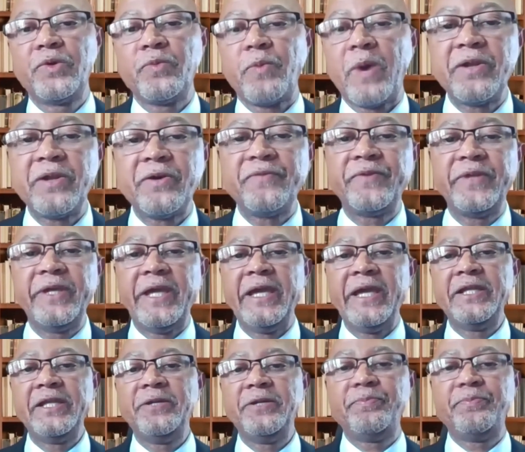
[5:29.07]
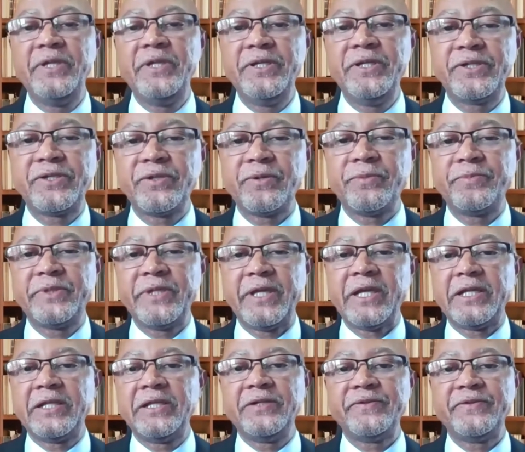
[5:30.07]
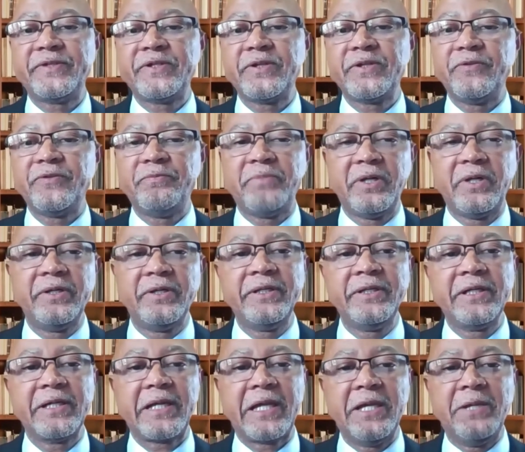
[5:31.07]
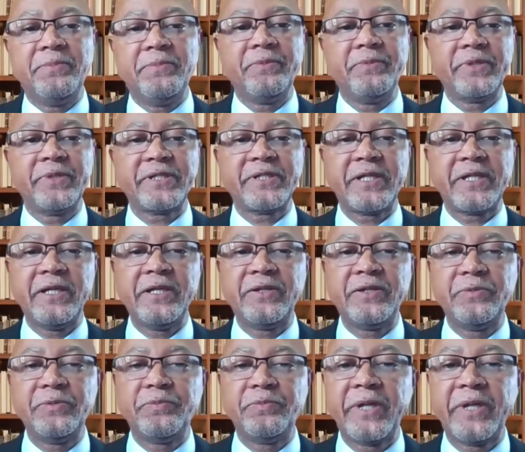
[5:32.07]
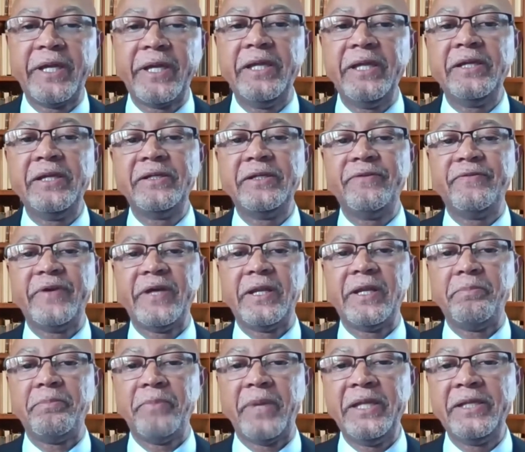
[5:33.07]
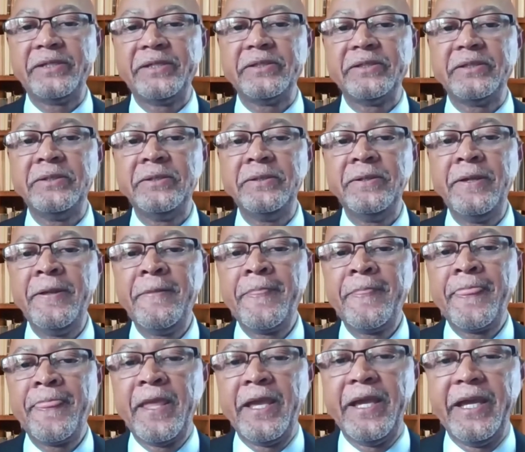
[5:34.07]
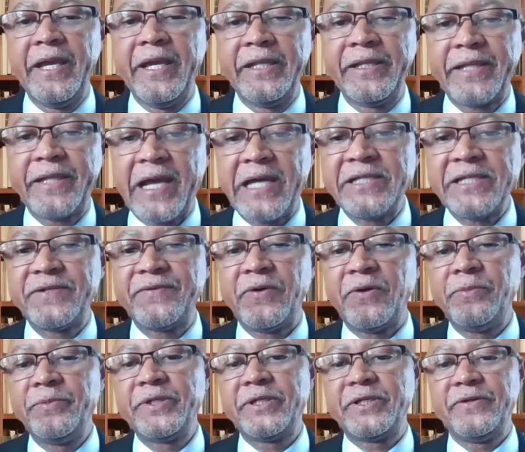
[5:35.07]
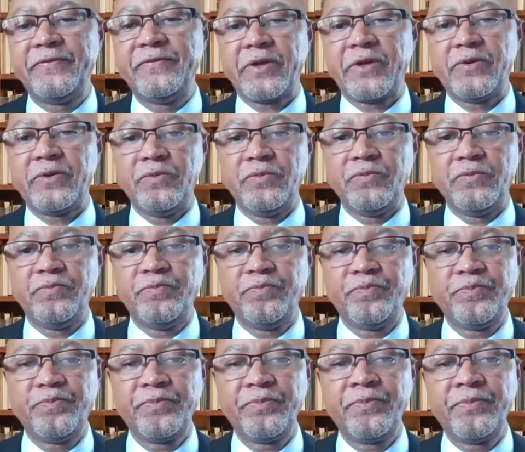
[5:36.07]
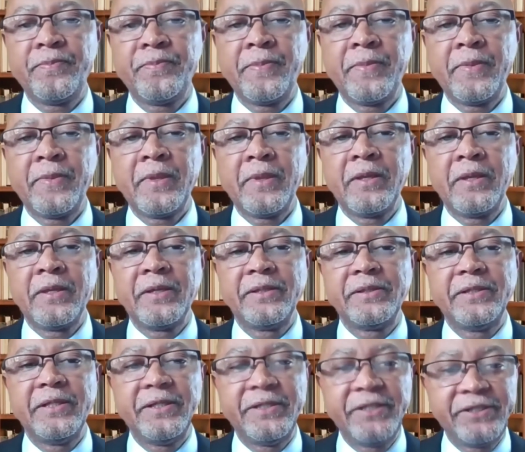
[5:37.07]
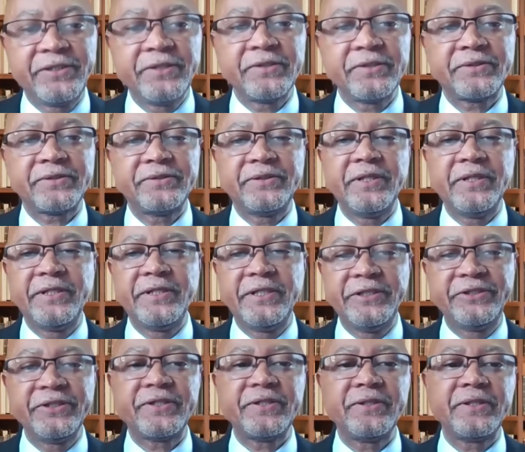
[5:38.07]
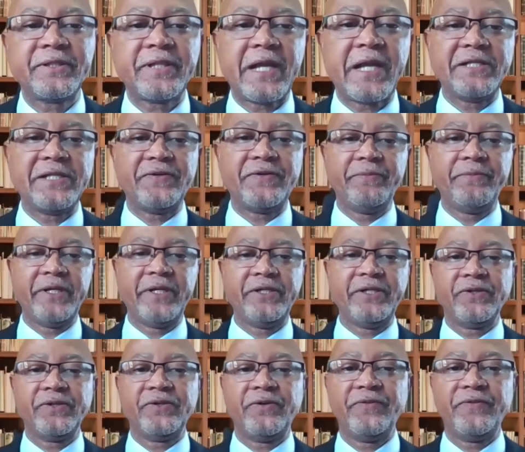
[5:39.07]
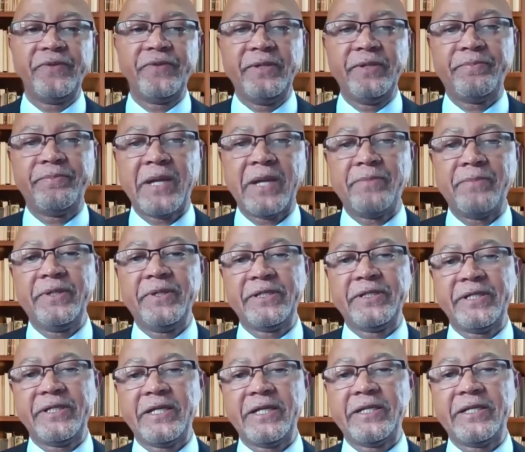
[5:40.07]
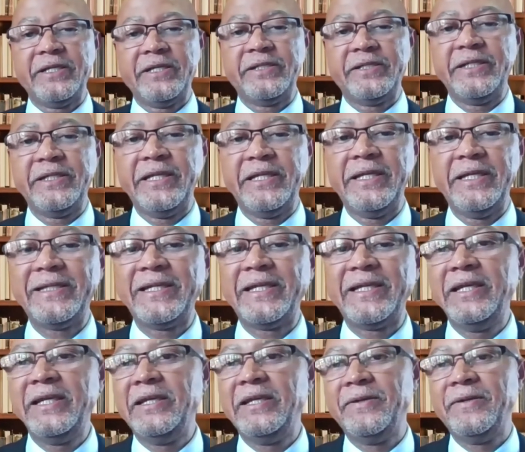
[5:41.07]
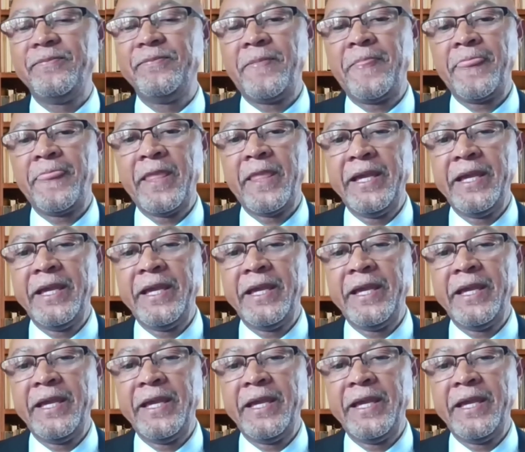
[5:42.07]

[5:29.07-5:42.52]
with one of the NDP's objectives of building a capable state to play a developmental and transformative role. The digital transformation of the public sector is indeed key